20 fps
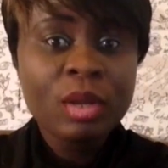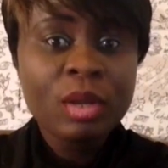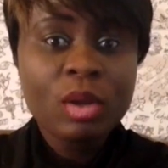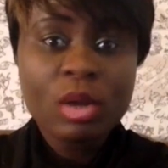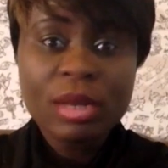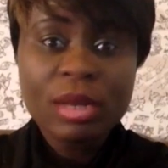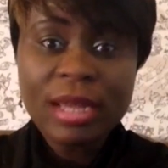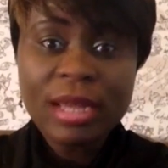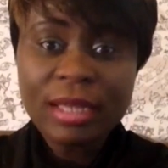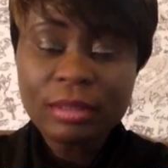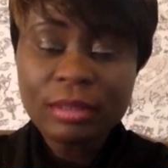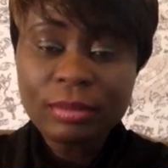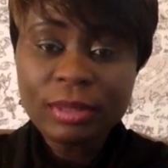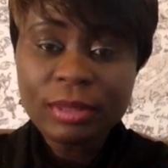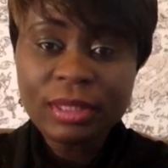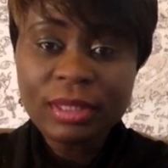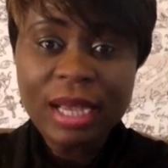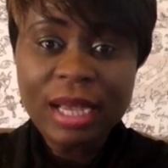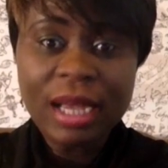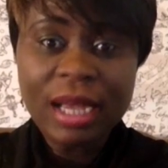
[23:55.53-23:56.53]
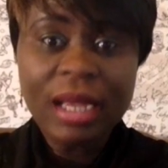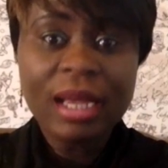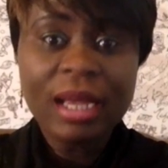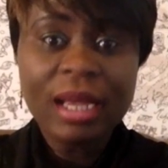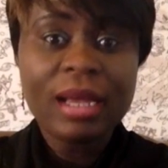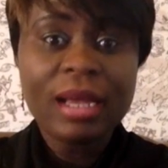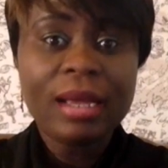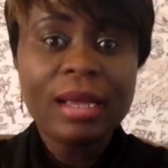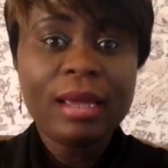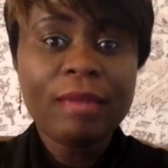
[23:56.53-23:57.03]
Connect with her.
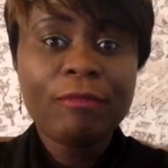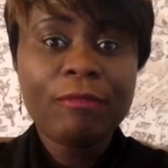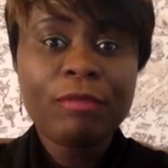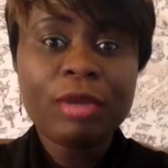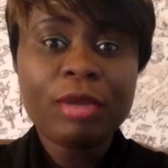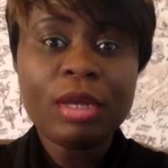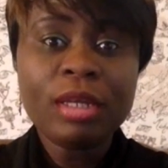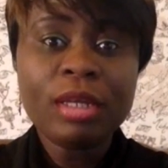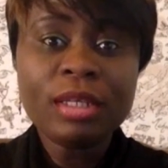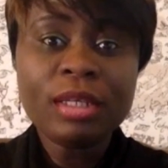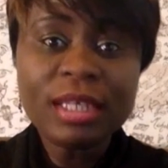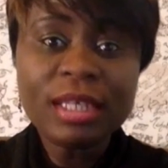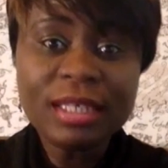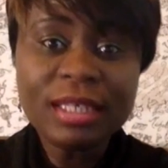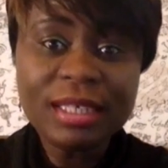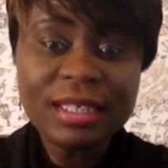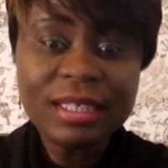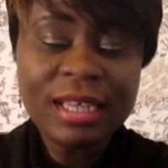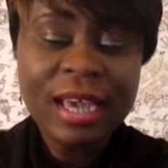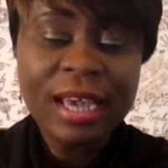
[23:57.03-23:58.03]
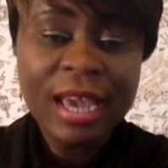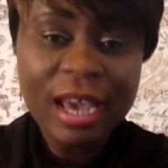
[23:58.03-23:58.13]
If you're needing